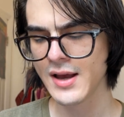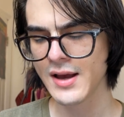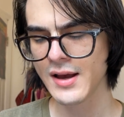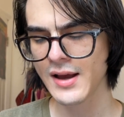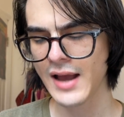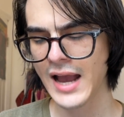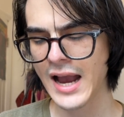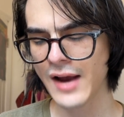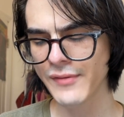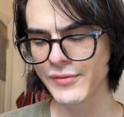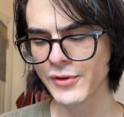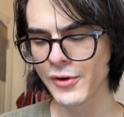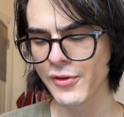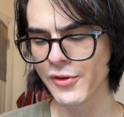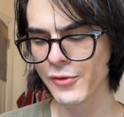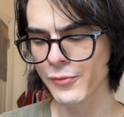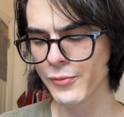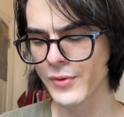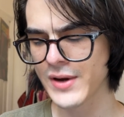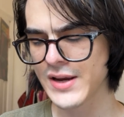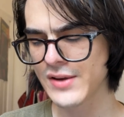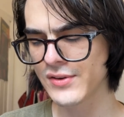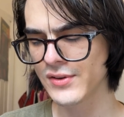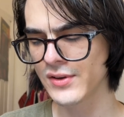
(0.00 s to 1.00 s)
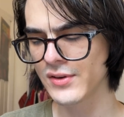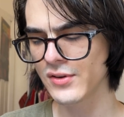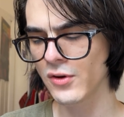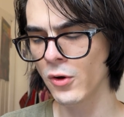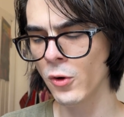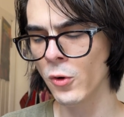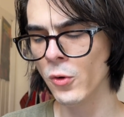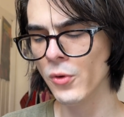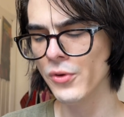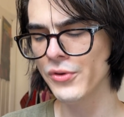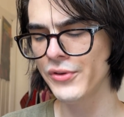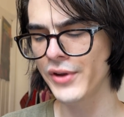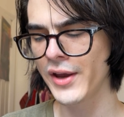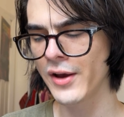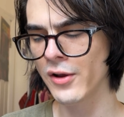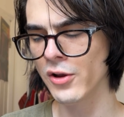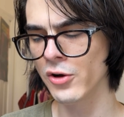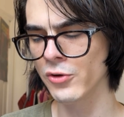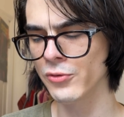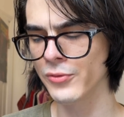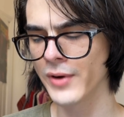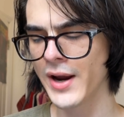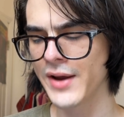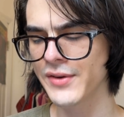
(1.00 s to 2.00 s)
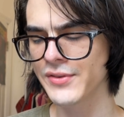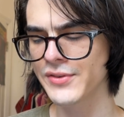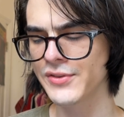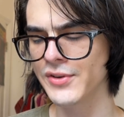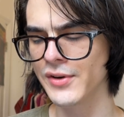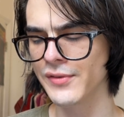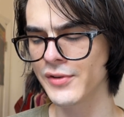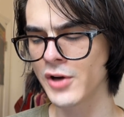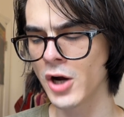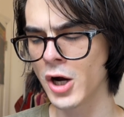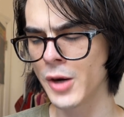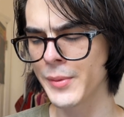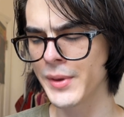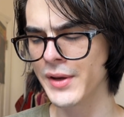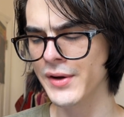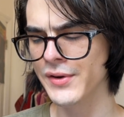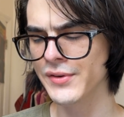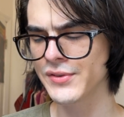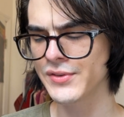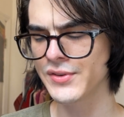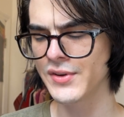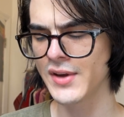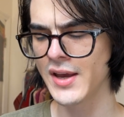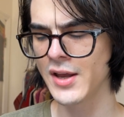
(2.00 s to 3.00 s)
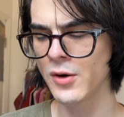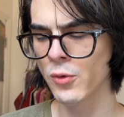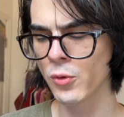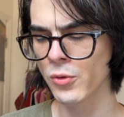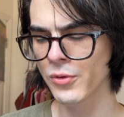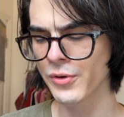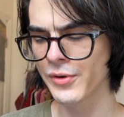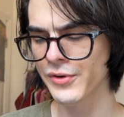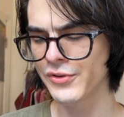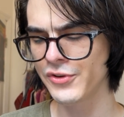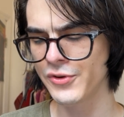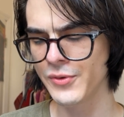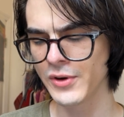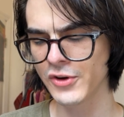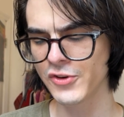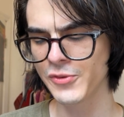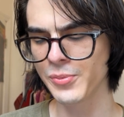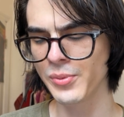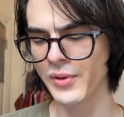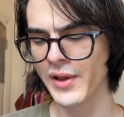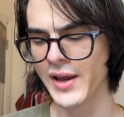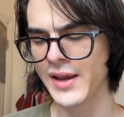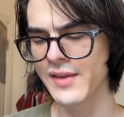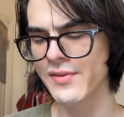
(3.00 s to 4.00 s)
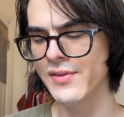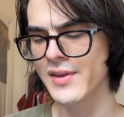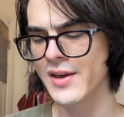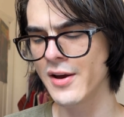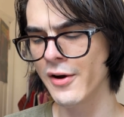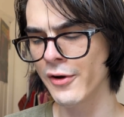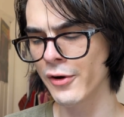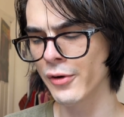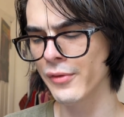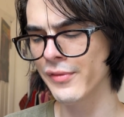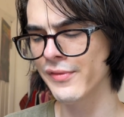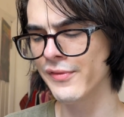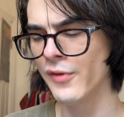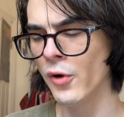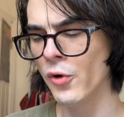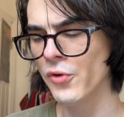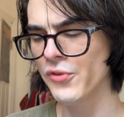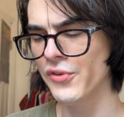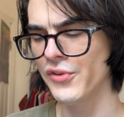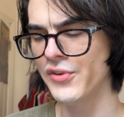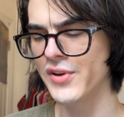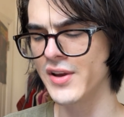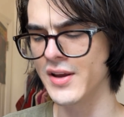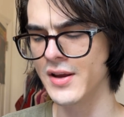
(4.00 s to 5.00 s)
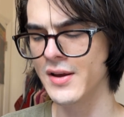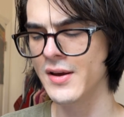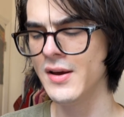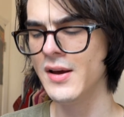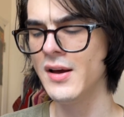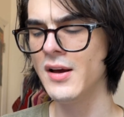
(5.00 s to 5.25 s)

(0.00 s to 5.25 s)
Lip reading: after the recent wholesale arrests of communists in order to explain the utter falsity